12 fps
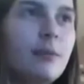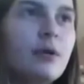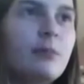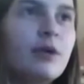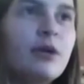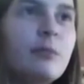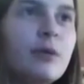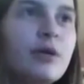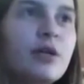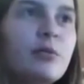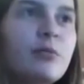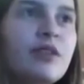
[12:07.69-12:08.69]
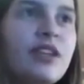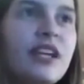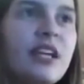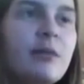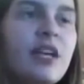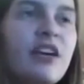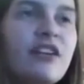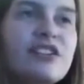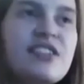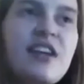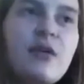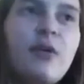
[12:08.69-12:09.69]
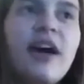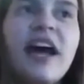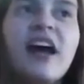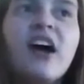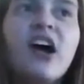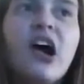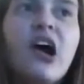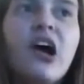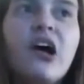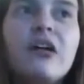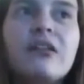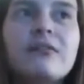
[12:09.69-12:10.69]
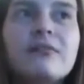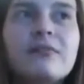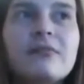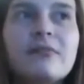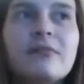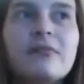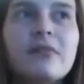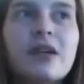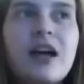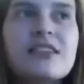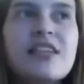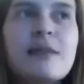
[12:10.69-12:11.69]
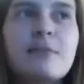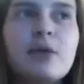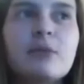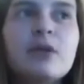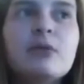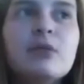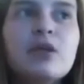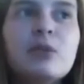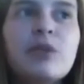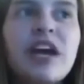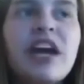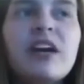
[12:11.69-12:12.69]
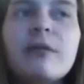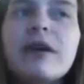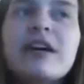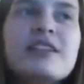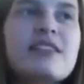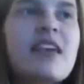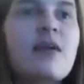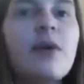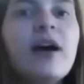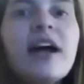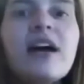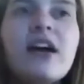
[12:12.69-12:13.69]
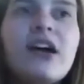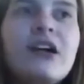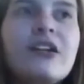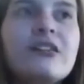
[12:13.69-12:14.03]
Boom boom boom. Now let me hear you say Huejo. I say boom boom boom. Now everybody say Huejo.